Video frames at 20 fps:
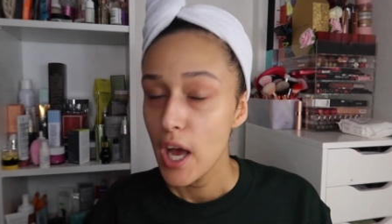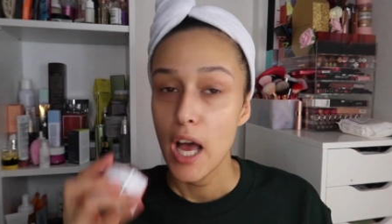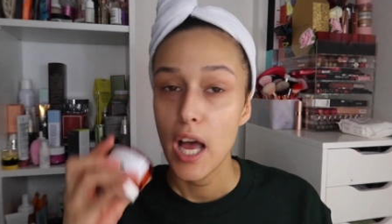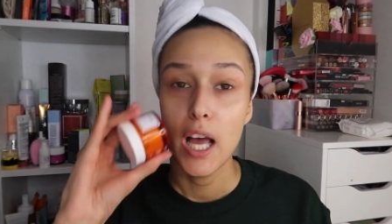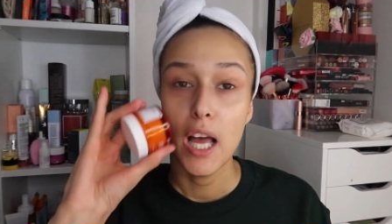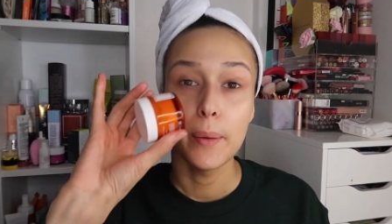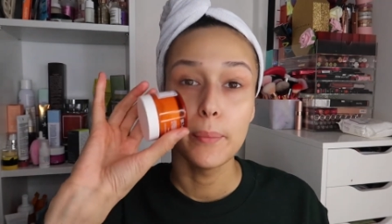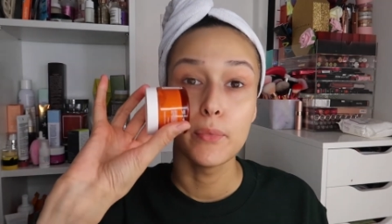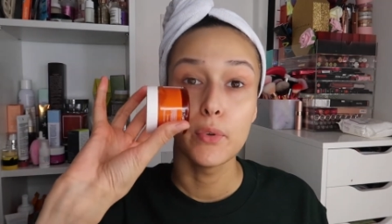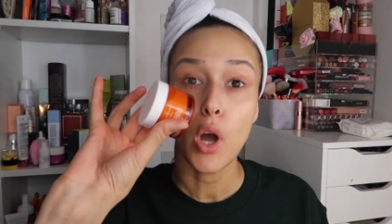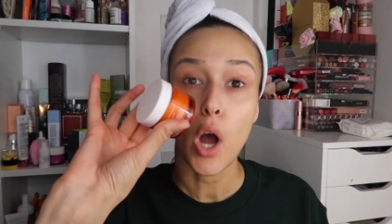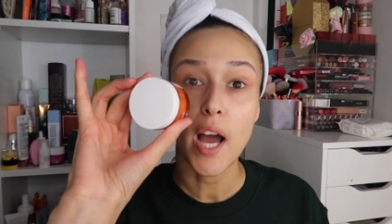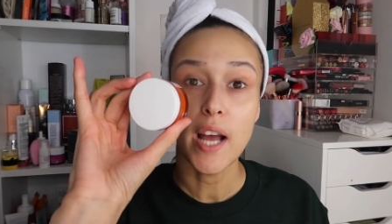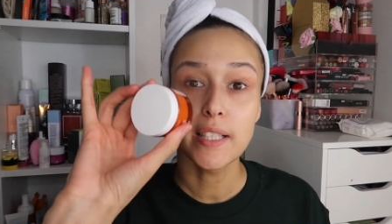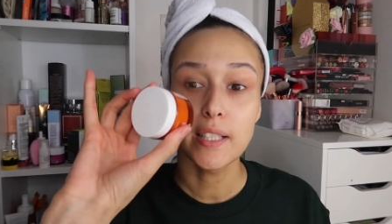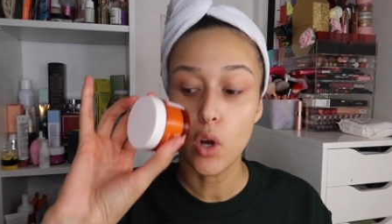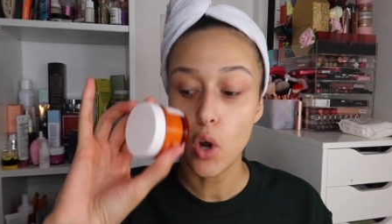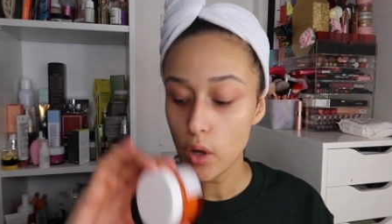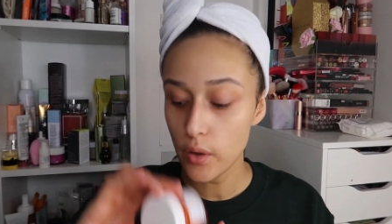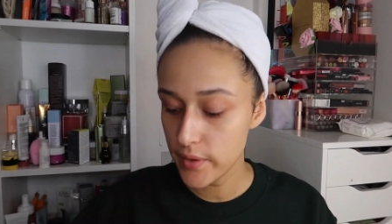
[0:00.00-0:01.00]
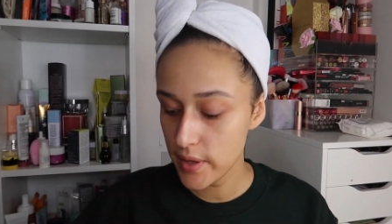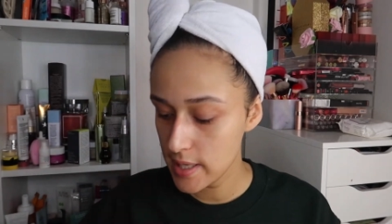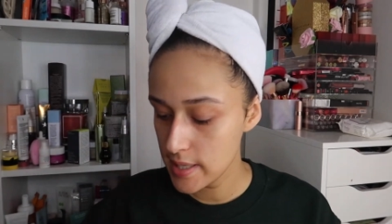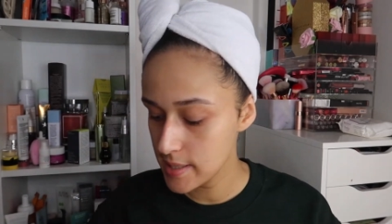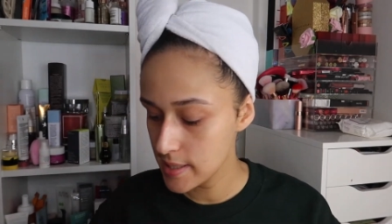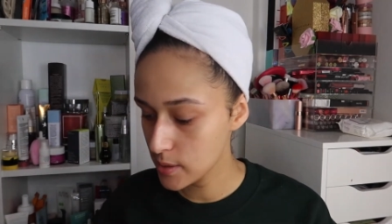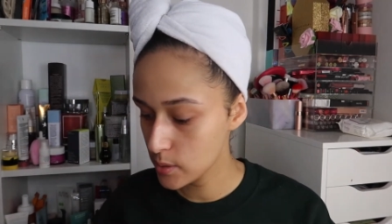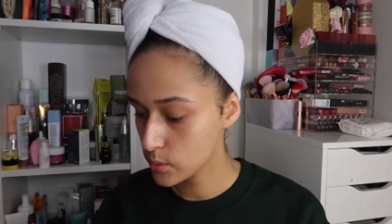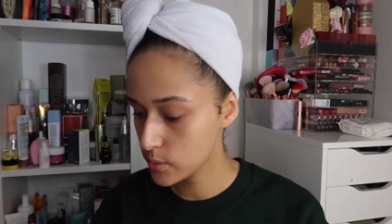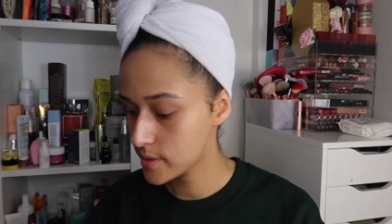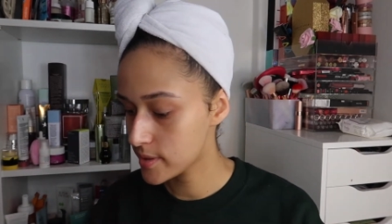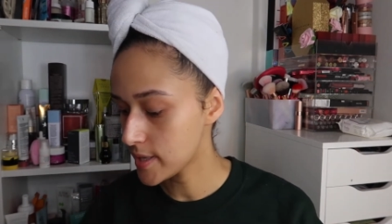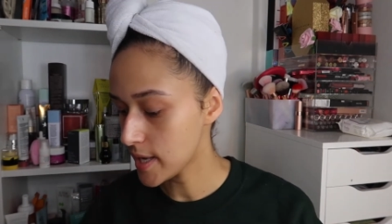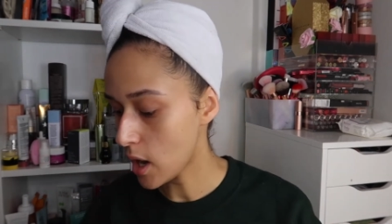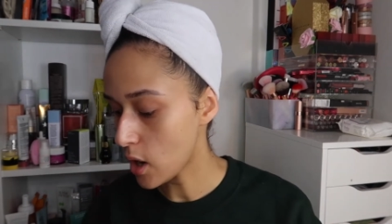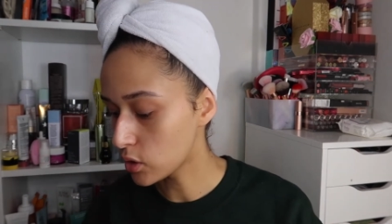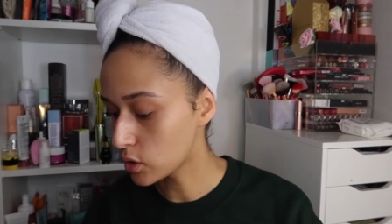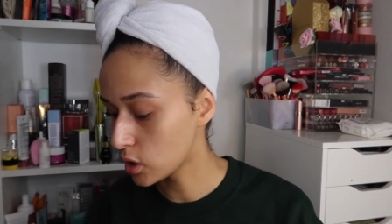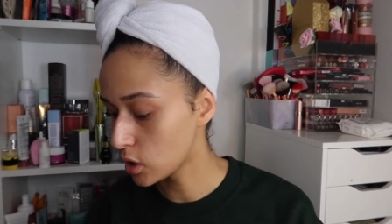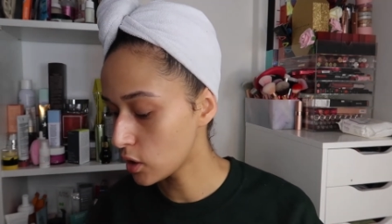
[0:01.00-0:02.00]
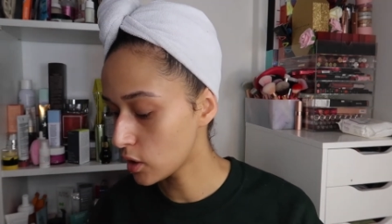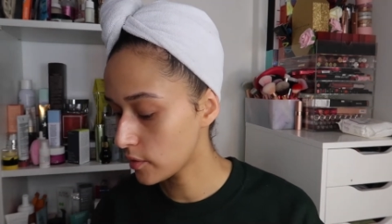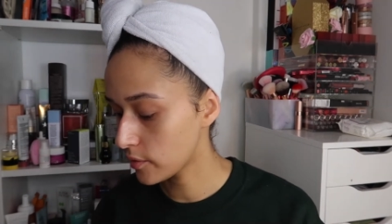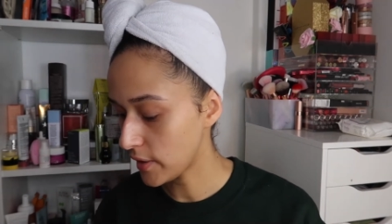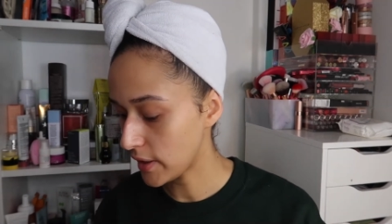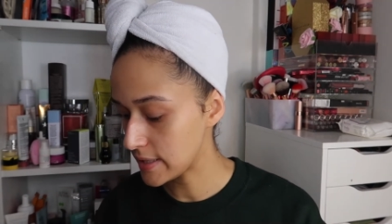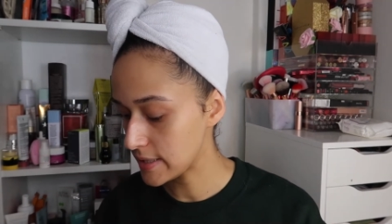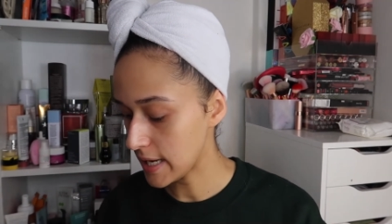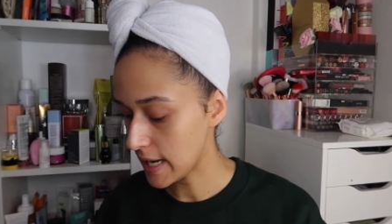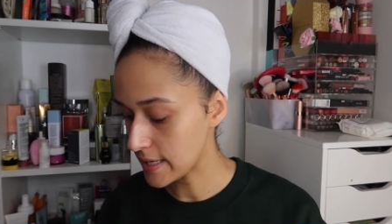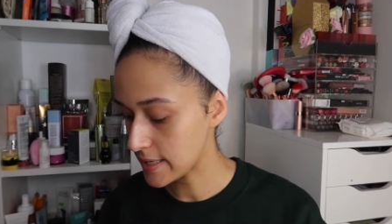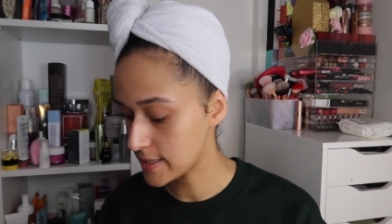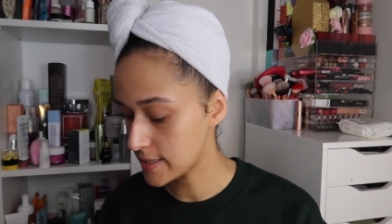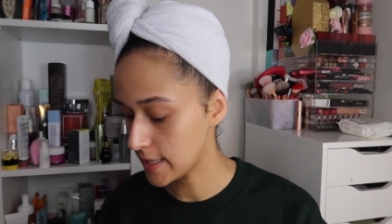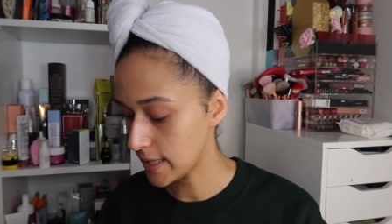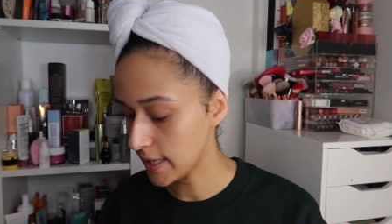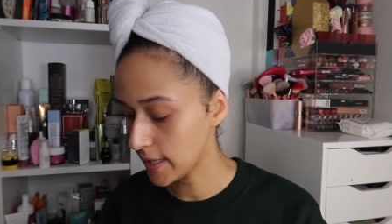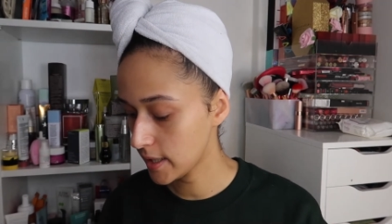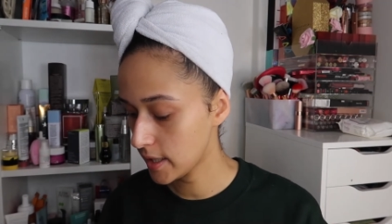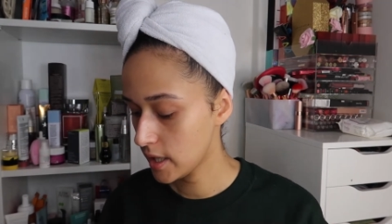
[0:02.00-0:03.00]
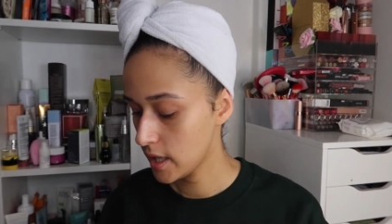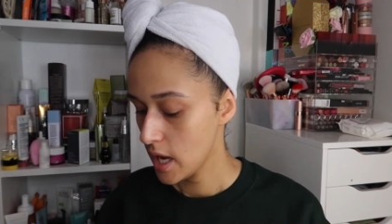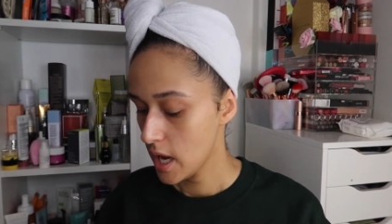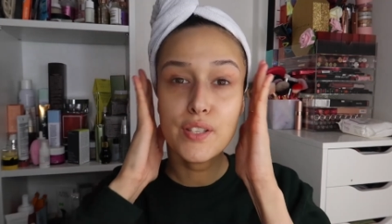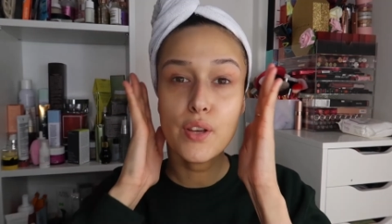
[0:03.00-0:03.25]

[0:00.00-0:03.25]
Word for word: Um, I got this little set on Look Fantastic.